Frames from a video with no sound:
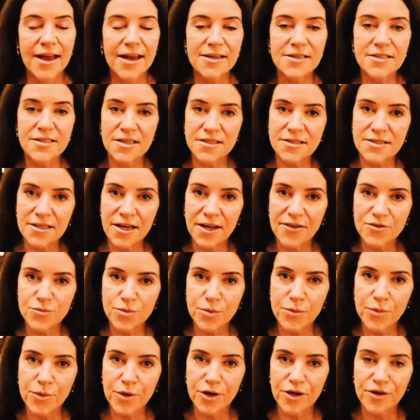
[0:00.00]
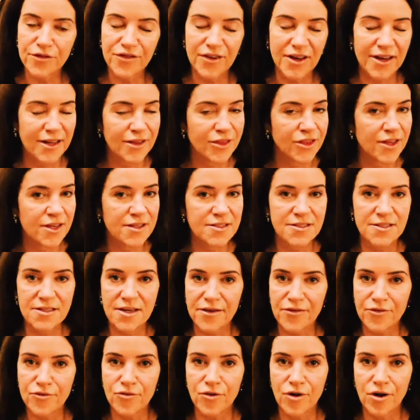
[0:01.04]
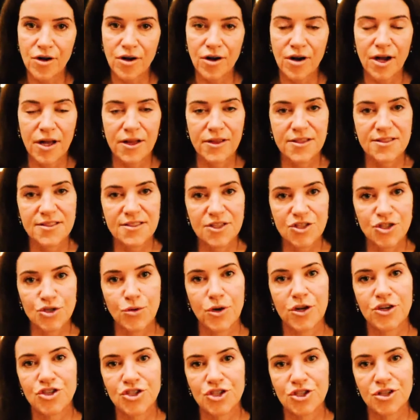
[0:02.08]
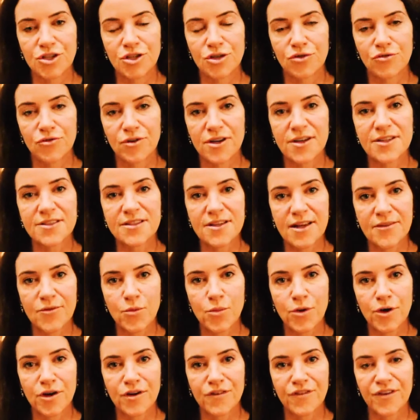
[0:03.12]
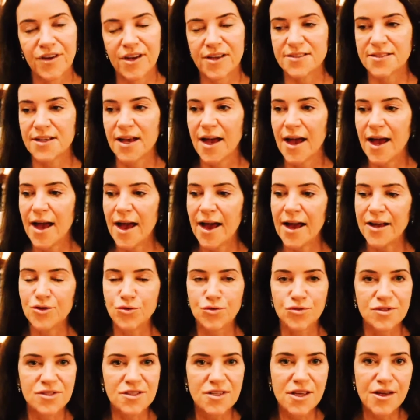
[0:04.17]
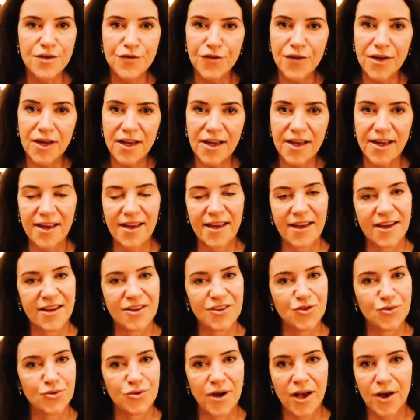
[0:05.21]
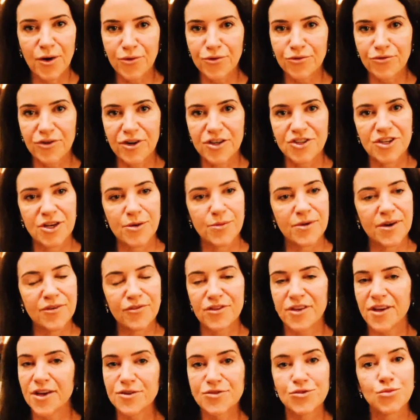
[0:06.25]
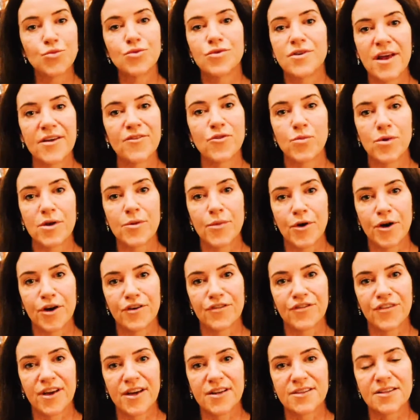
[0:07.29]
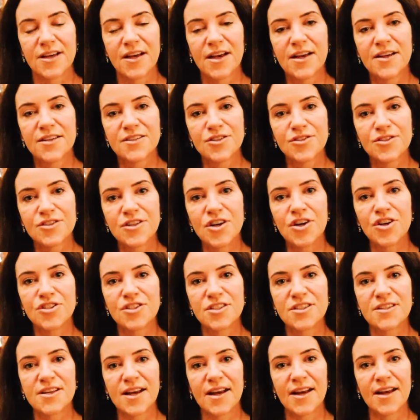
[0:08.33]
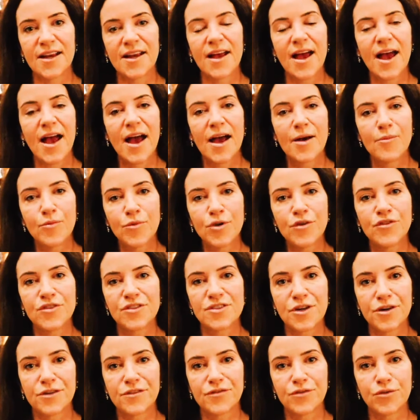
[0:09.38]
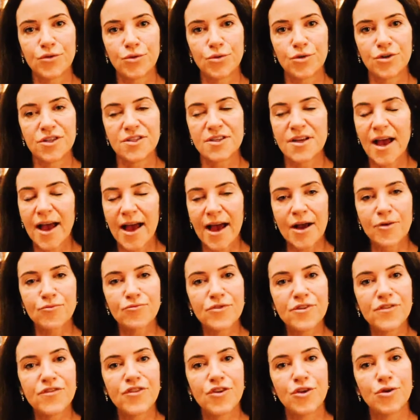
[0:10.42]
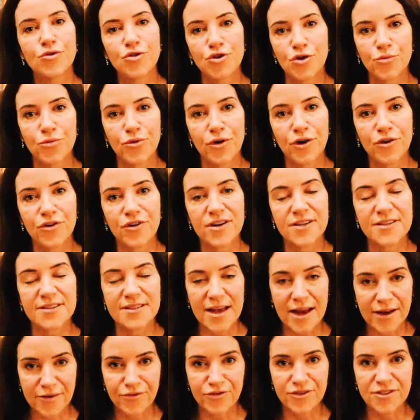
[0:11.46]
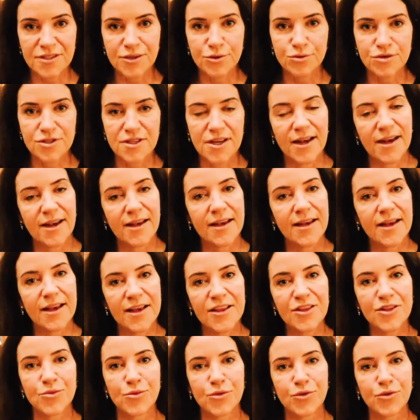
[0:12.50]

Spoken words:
It doesn't have to be perfect. Things never are. The situation that you're in is never perfect, and your CV and your health regime and everything else will never be perfect. So start today, move yourself forward, and review your progress every single day in the